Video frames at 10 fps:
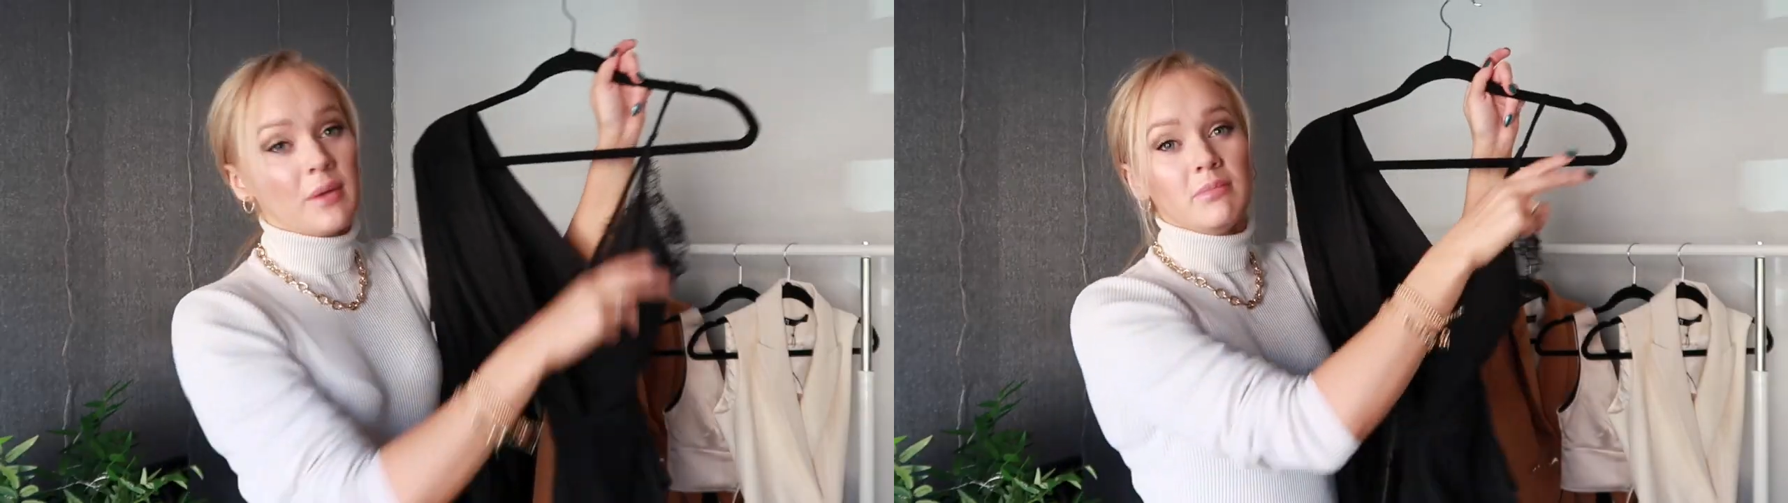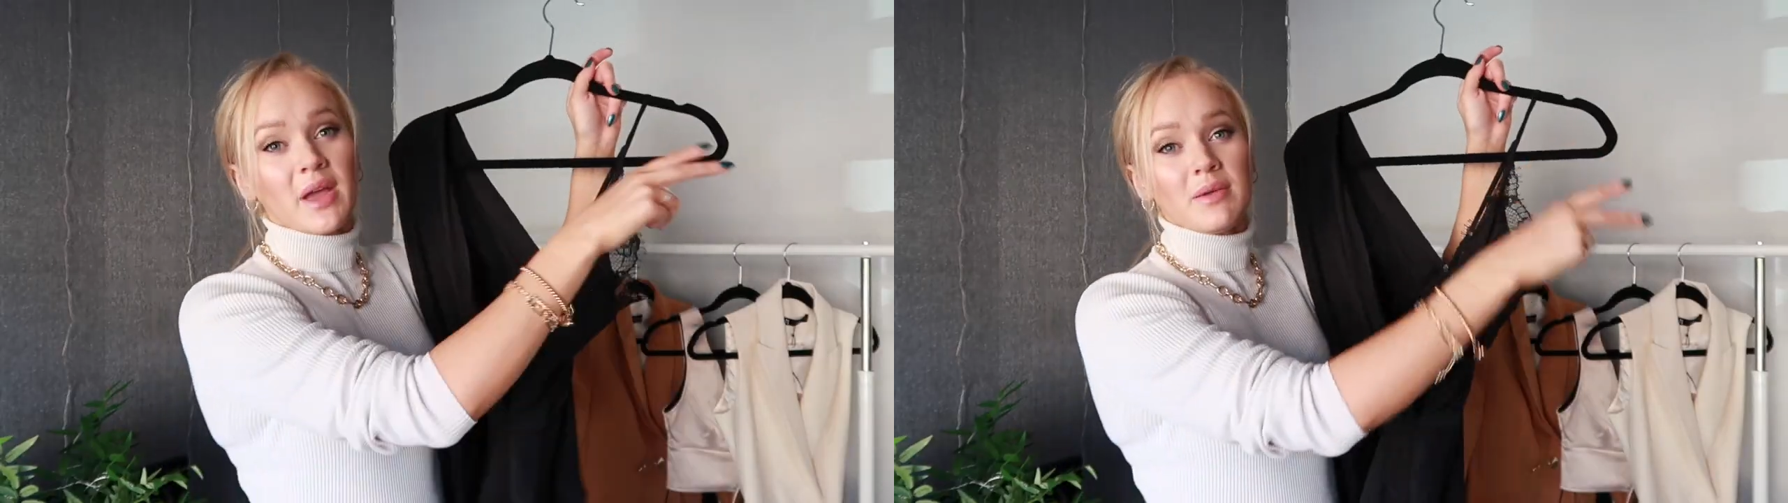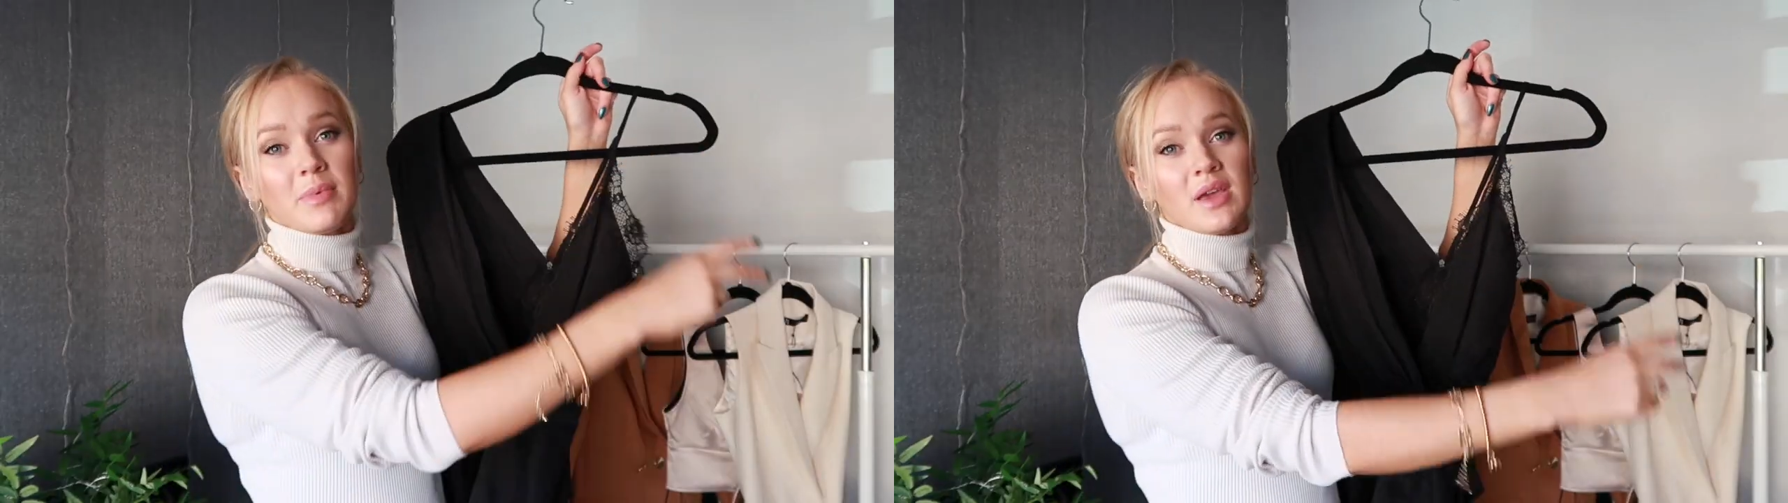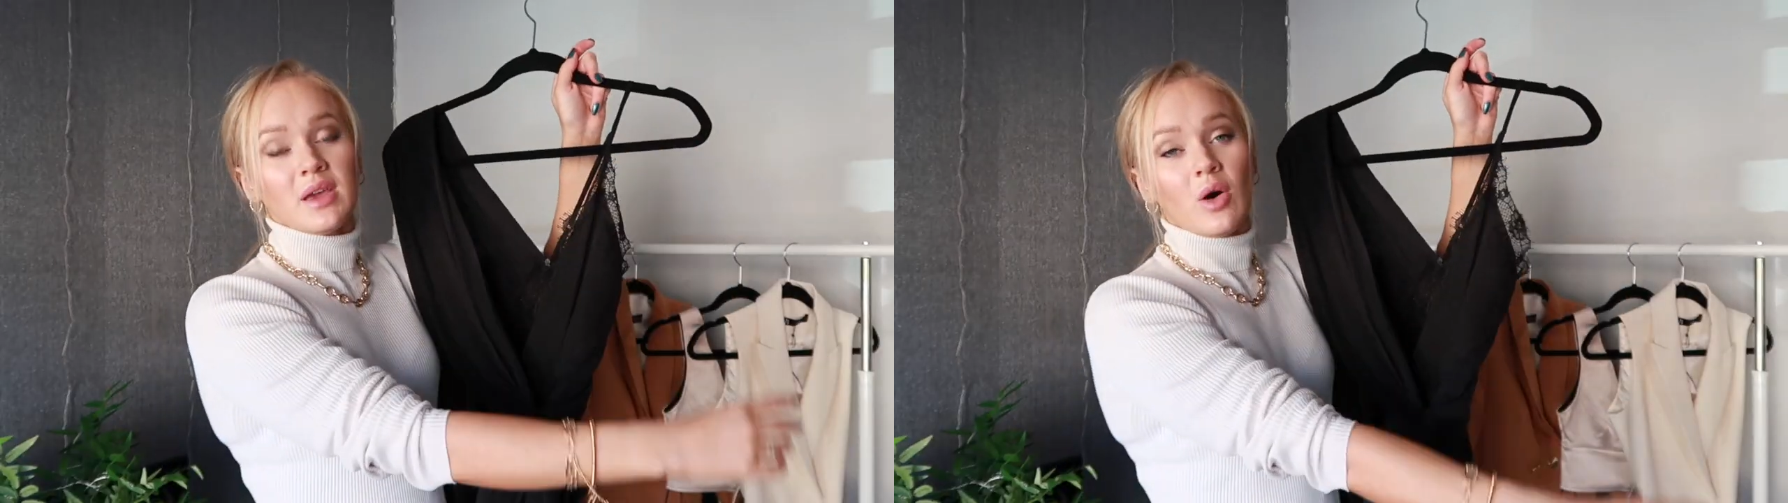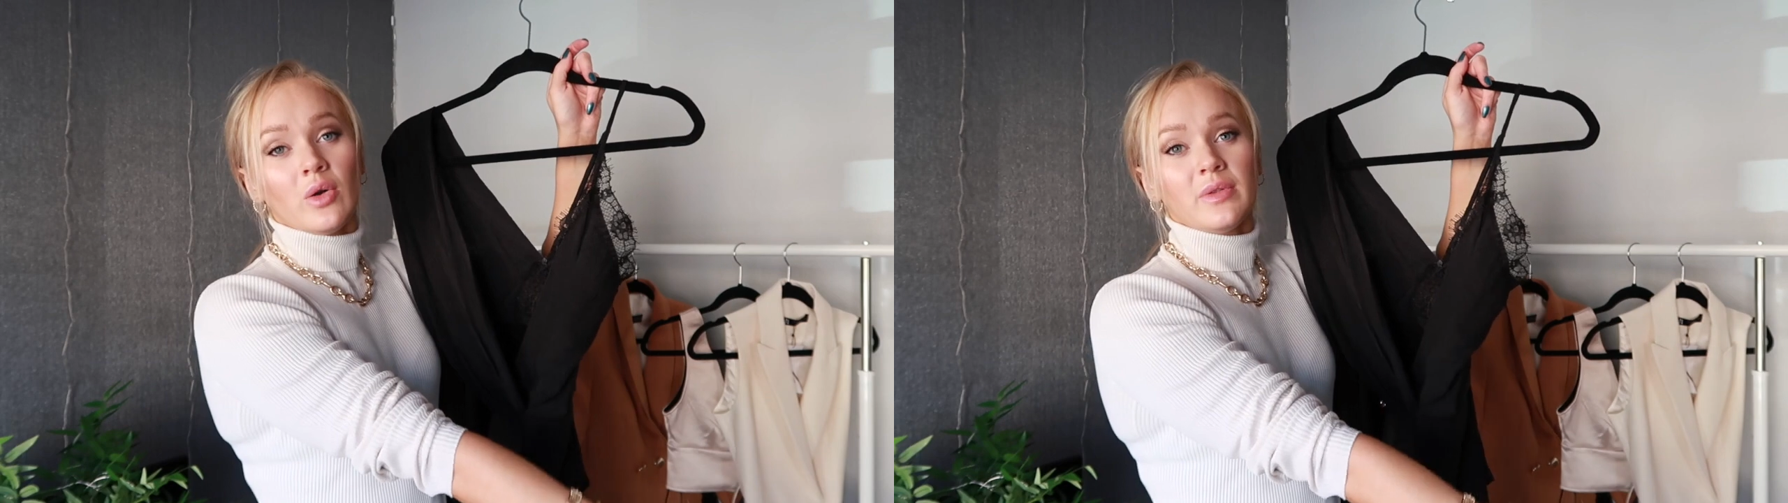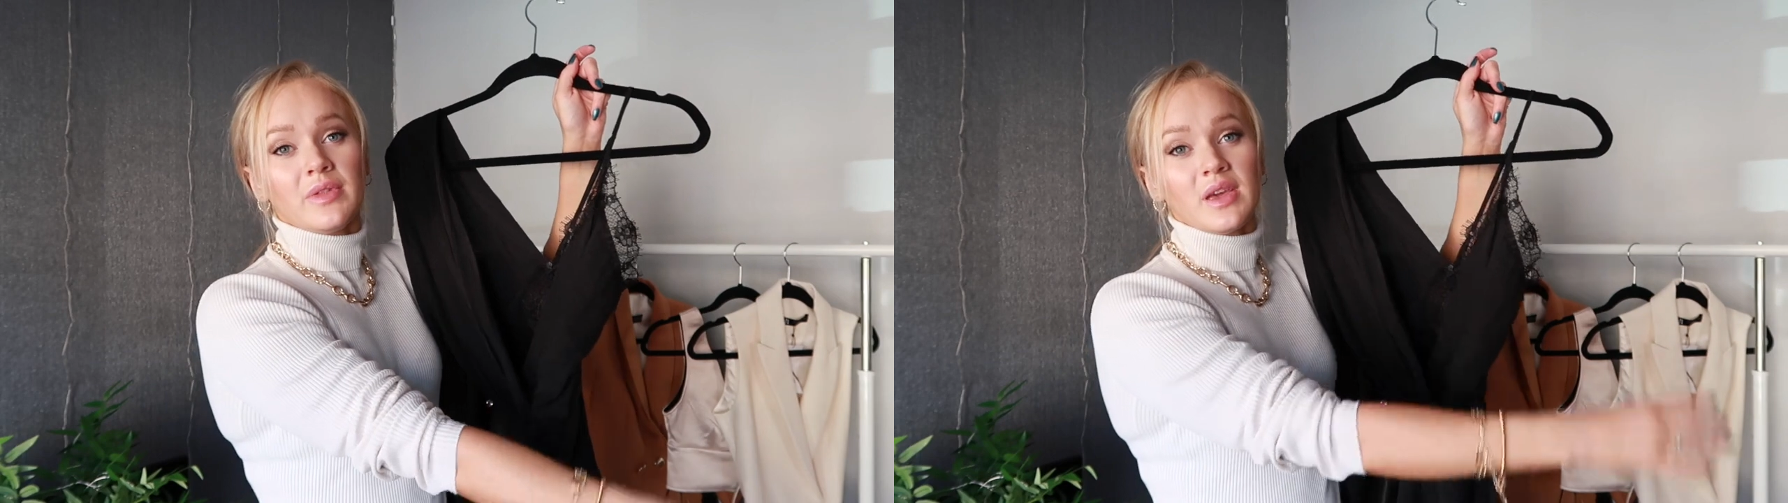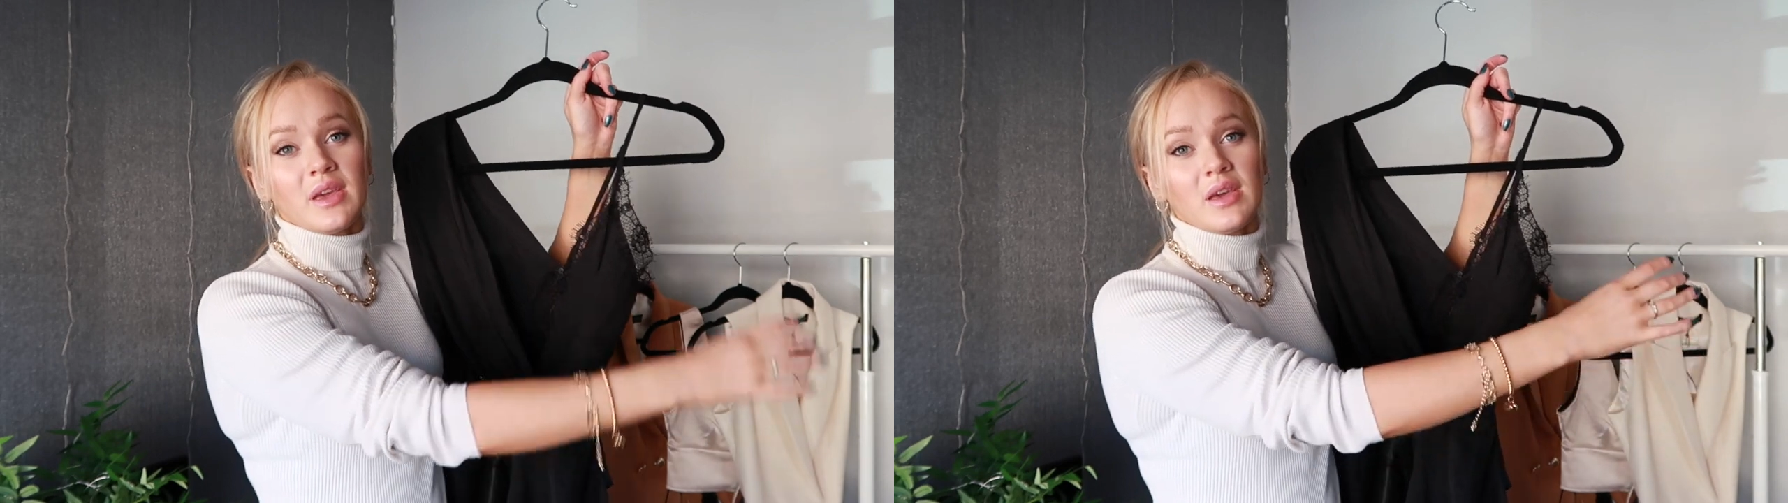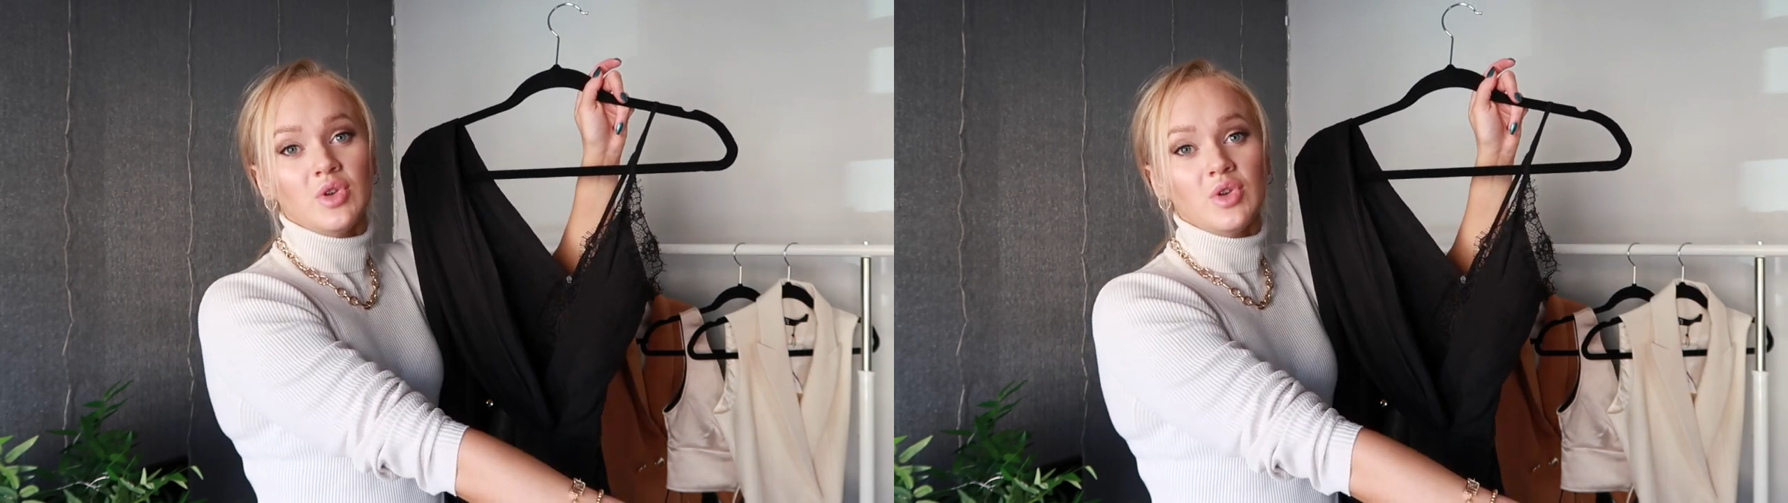and maybe on the